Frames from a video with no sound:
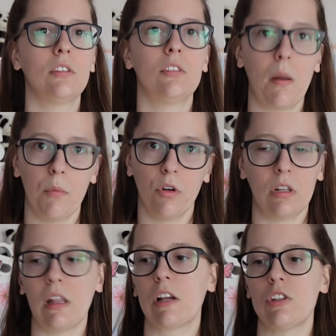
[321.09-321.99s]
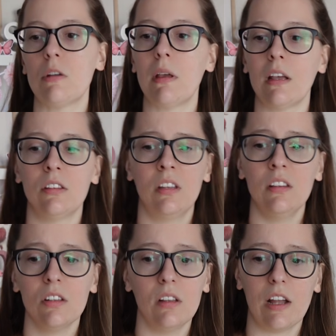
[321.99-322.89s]
summer collection because
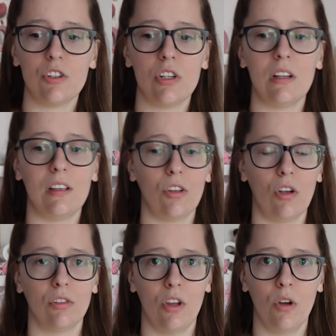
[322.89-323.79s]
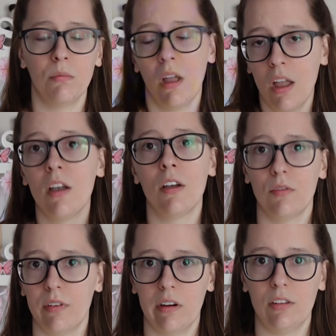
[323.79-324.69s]
this collection is also
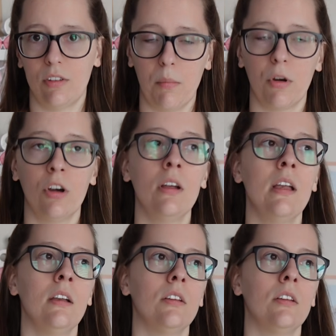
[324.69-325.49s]
very summer.